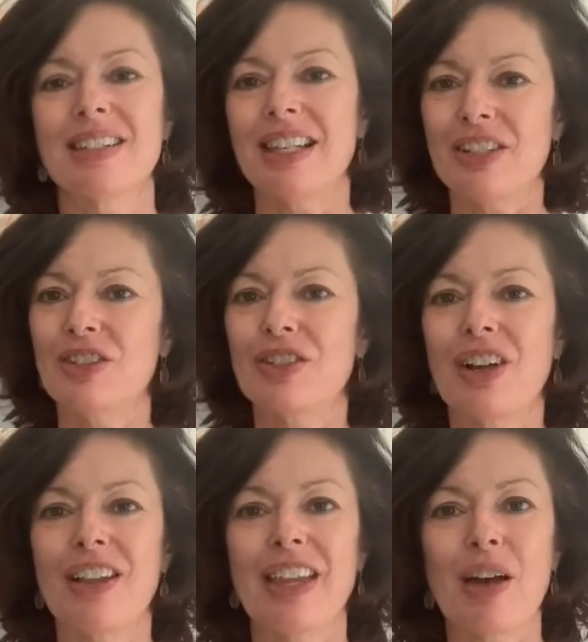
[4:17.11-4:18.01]
Things are
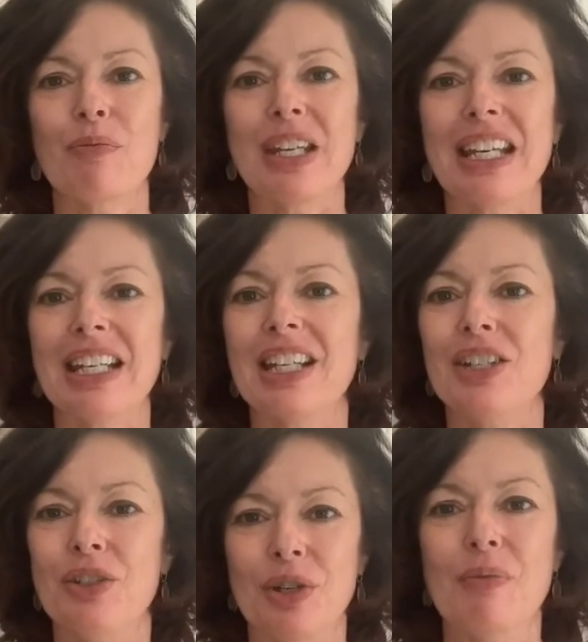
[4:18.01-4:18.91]
not that
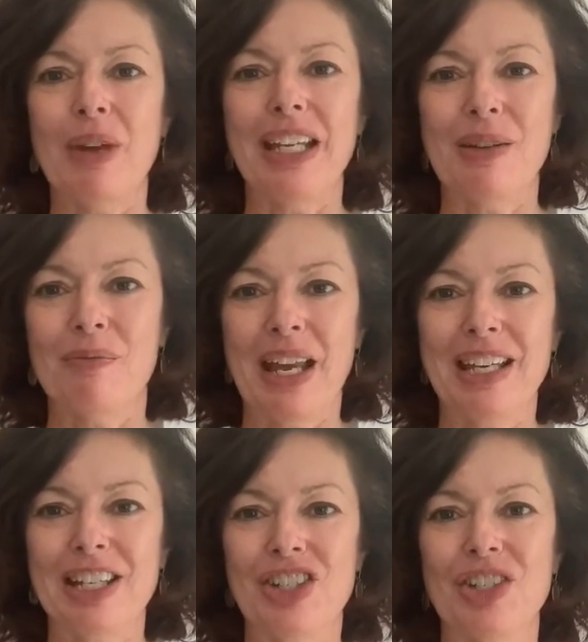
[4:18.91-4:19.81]
big. You can make it
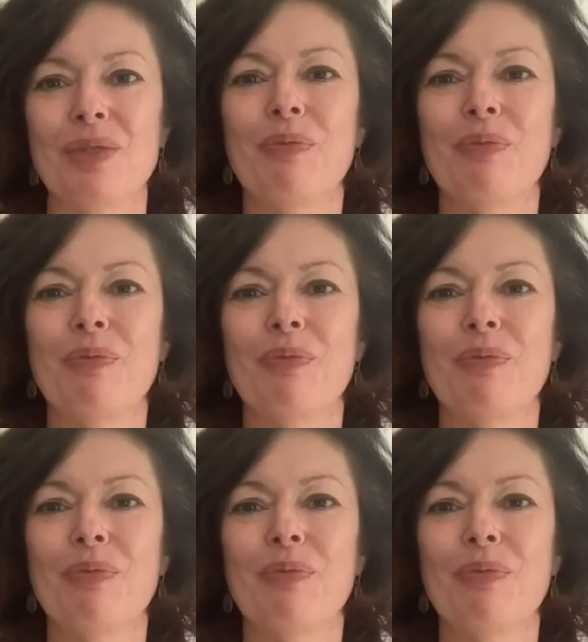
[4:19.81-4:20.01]
manage.